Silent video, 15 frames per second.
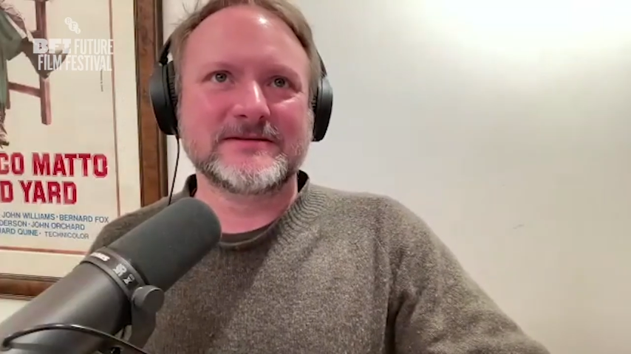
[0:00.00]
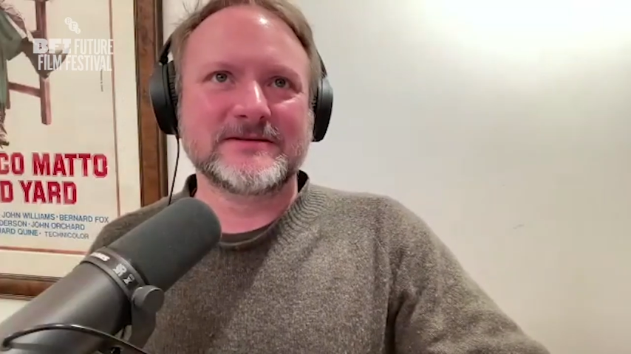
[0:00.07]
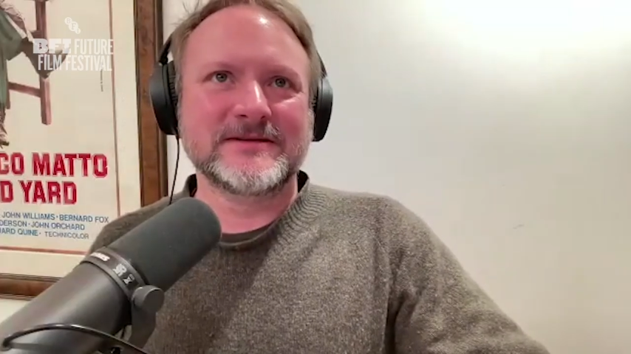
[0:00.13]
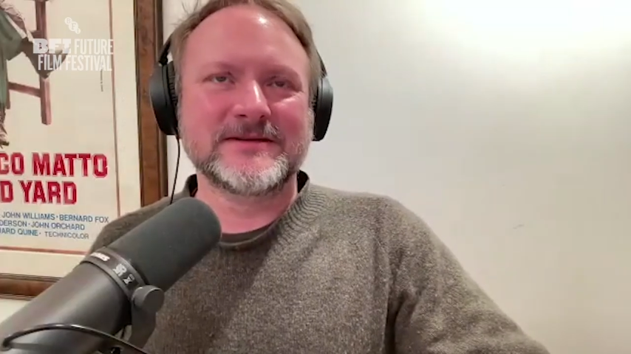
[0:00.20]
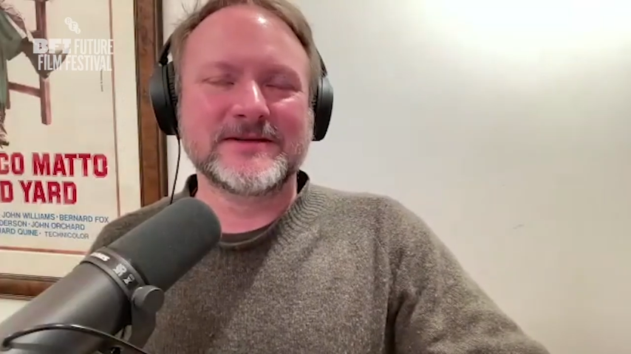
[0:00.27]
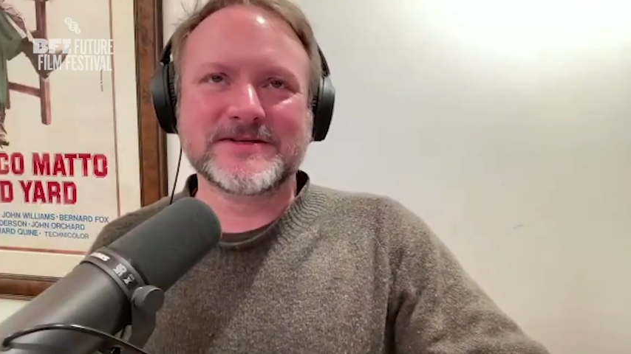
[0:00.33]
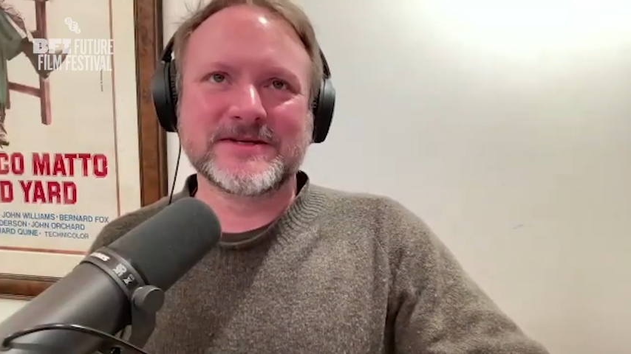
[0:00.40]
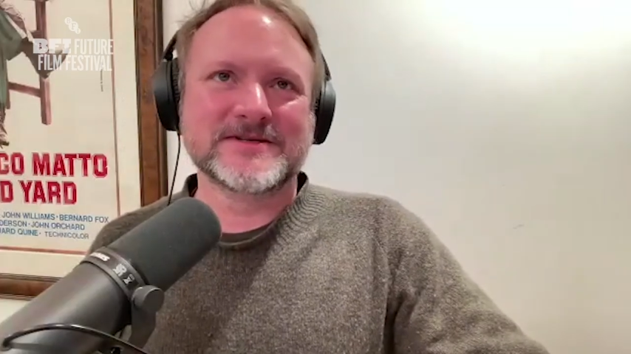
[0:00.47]

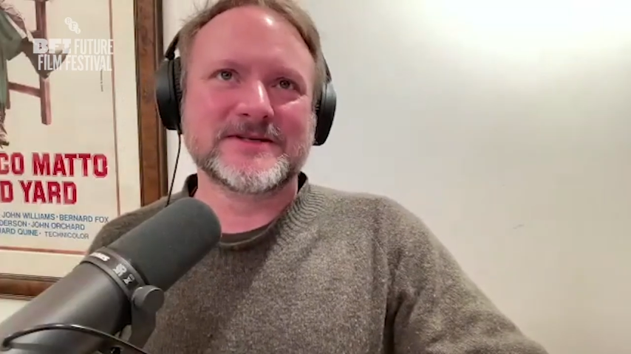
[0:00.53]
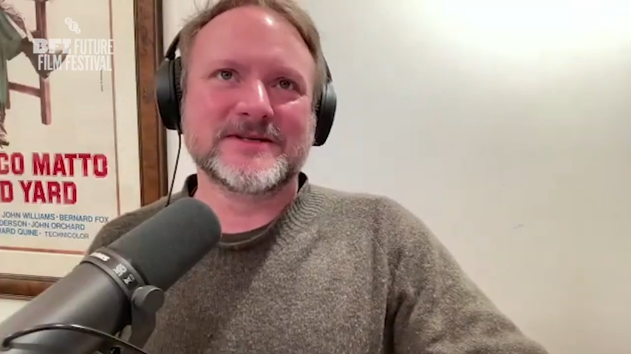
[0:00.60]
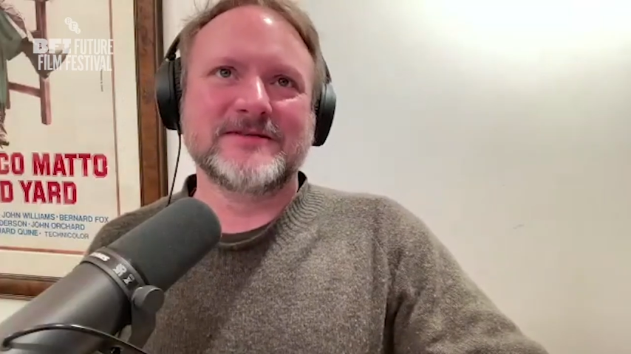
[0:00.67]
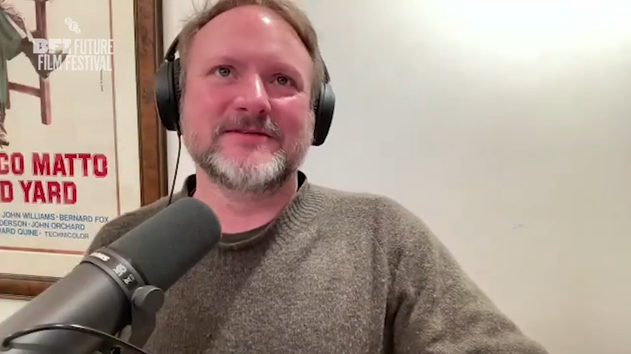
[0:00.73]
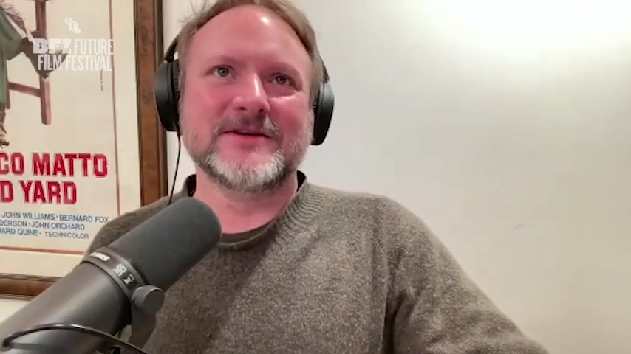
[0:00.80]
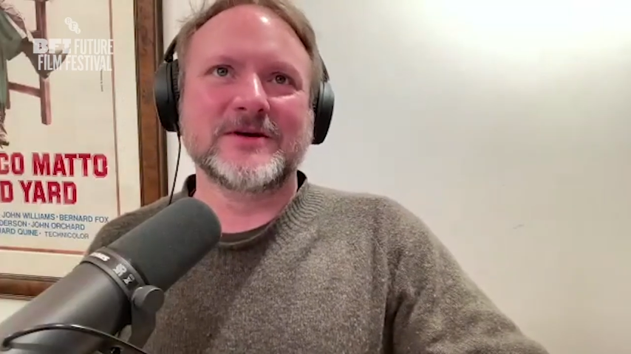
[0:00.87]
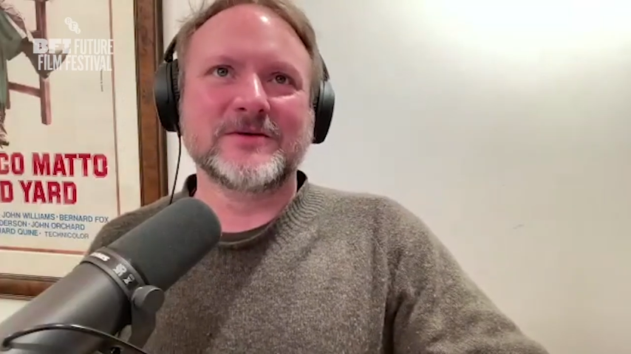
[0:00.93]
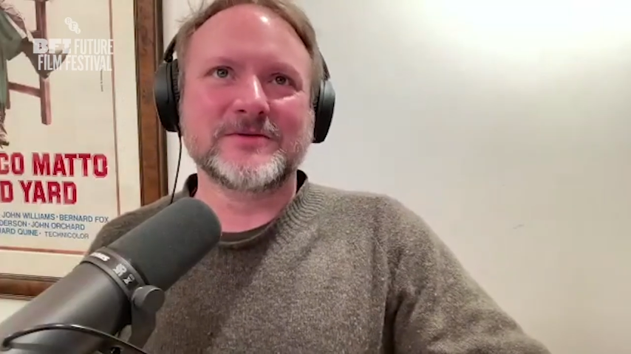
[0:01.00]
and this doesn't
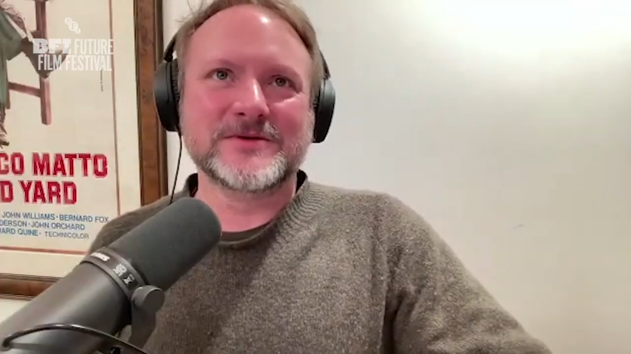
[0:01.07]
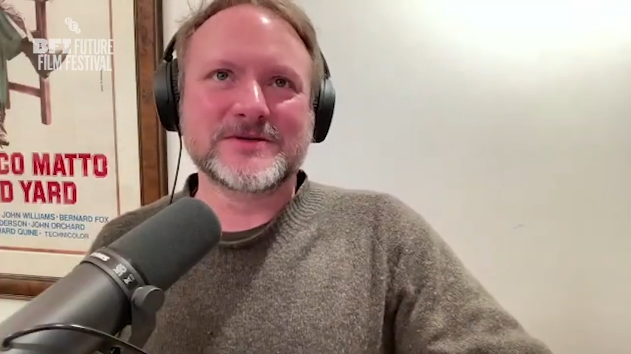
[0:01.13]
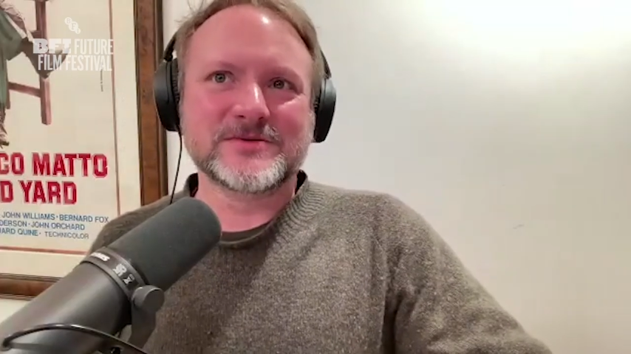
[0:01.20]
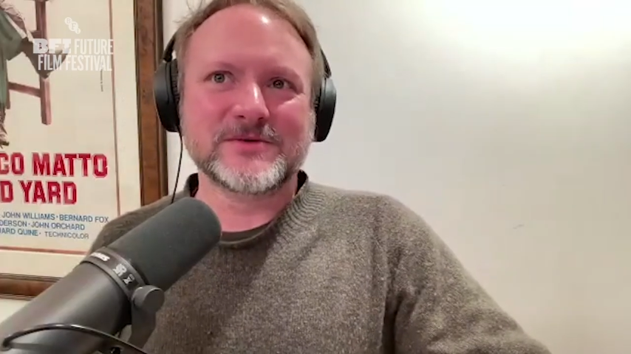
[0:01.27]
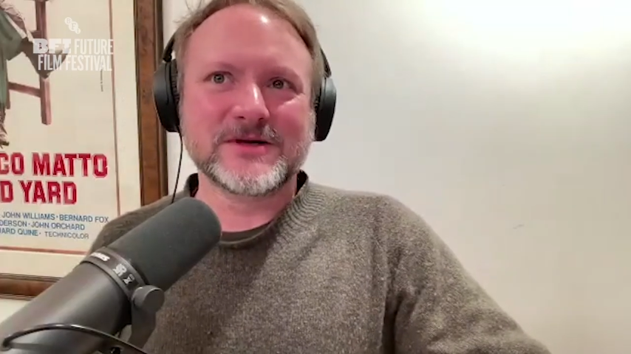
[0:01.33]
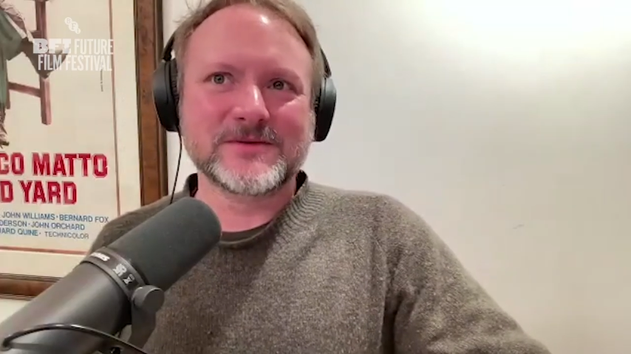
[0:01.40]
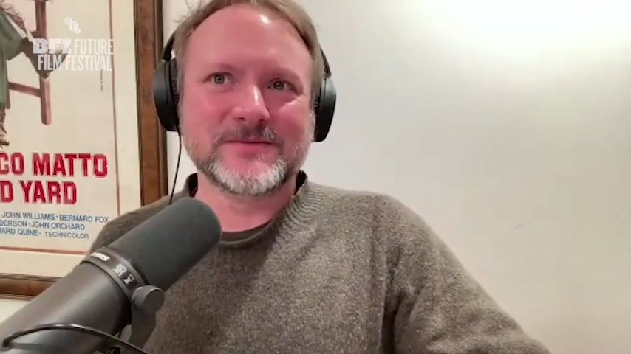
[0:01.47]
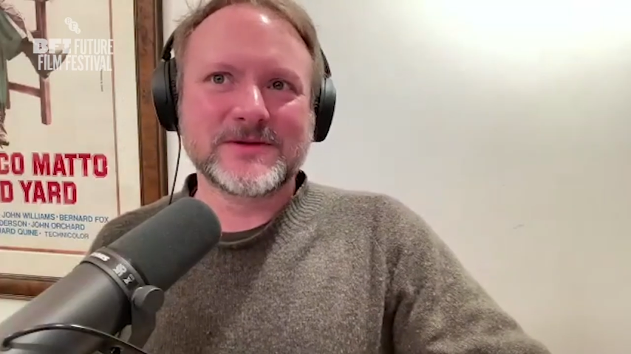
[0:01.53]
even always work,